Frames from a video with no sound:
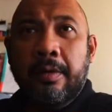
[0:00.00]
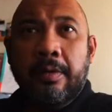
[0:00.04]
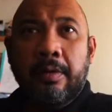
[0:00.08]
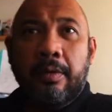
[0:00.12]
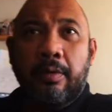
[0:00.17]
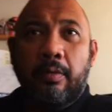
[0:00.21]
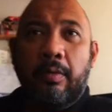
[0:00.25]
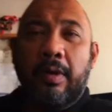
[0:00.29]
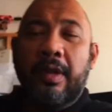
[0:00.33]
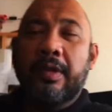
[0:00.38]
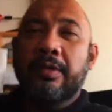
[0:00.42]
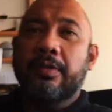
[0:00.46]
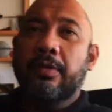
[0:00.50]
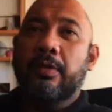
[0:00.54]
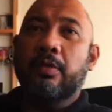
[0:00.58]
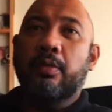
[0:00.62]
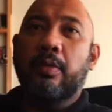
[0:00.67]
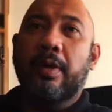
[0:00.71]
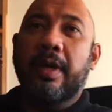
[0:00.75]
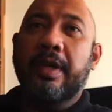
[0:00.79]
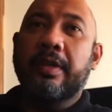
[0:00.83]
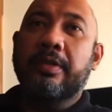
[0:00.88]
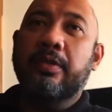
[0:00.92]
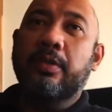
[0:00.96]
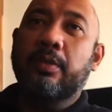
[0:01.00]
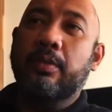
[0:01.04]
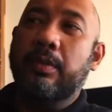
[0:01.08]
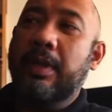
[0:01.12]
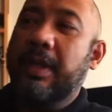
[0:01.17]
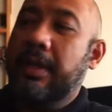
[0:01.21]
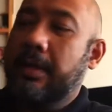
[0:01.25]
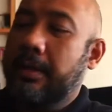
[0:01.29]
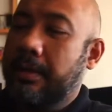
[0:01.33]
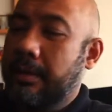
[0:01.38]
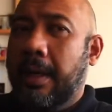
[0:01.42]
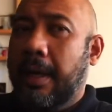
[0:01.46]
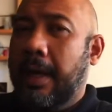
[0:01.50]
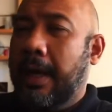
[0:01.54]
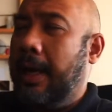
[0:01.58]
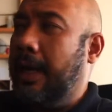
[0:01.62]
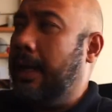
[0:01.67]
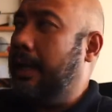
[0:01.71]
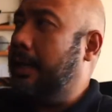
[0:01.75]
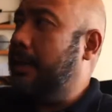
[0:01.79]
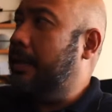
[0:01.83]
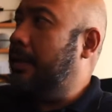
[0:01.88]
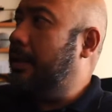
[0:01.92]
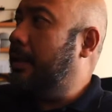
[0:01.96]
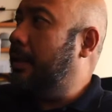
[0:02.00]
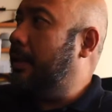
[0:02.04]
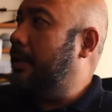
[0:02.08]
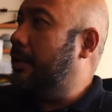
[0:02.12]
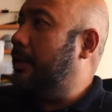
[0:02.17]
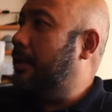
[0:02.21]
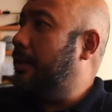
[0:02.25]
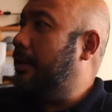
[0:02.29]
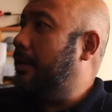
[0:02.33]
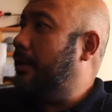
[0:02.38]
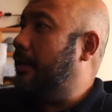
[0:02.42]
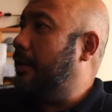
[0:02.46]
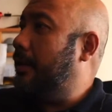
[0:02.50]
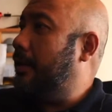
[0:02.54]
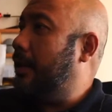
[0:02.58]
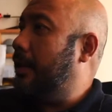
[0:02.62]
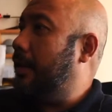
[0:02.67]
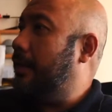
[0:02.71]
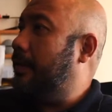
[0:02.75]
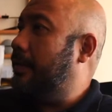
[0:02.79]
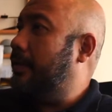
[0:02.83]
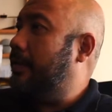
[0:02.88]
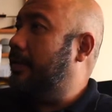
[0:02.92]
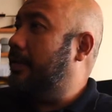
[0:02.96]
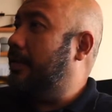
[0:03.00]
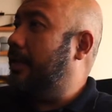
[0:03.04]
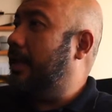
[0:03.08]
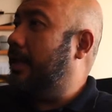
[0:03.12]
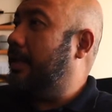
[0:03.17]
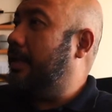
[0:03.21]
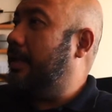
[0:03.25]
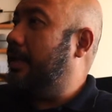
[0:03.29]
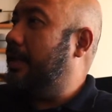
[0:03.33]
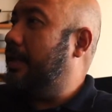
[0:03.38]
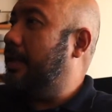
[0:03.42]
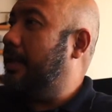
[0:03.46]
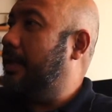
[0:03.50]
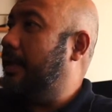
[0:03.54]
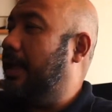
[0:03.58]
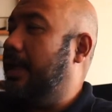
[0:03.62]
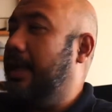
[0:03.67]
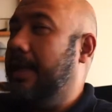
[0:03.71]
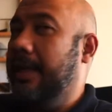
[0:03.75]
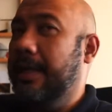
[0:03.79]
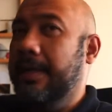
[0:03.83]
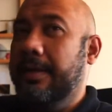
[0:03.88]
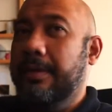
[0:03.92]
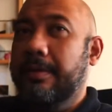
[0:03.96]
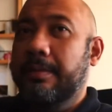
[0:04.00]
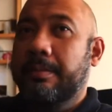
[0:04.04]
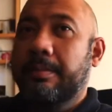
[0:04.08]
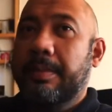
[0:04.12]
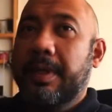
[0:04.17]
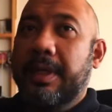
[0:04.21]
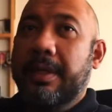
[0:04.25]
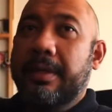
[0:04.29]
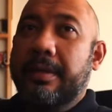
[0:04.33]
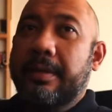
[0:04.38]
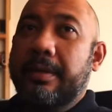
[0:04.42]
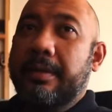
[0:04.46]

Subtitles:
once or twice a week. I think it's getting a little bit